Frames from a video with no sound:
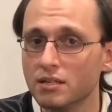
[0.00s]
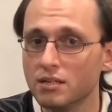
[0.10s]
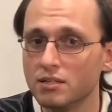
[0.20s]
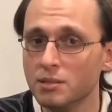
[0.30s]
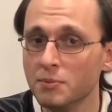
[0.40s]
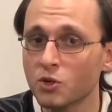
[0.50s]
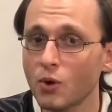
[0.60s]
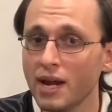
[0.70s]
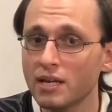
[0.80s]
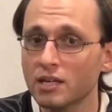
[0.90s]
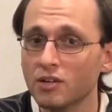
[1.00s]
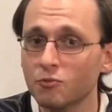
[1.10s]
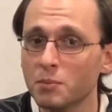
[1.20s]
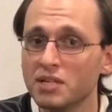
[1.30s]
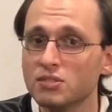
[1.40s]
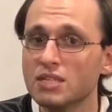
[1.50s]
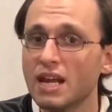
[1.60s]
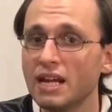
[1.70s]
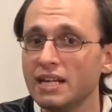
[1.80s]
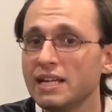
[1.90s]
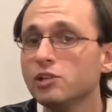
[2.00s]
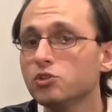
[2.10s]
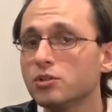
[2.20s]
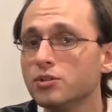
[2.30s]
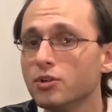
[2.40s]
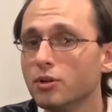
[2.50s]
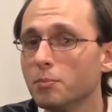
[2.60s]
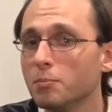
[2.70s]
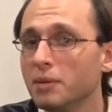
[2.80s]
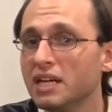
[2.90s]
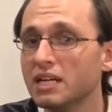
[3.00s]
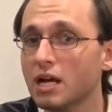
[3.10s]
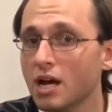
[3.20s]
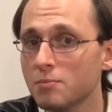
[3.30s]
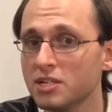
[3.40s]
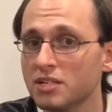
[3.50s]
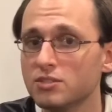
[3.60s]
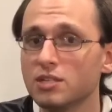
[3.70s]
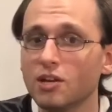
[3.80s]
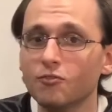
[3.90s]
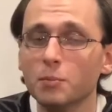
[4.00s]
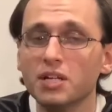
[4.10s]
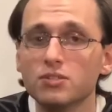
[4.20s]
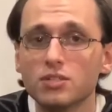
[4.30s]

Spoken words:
democratic governments and Eastern Europe being communist governments.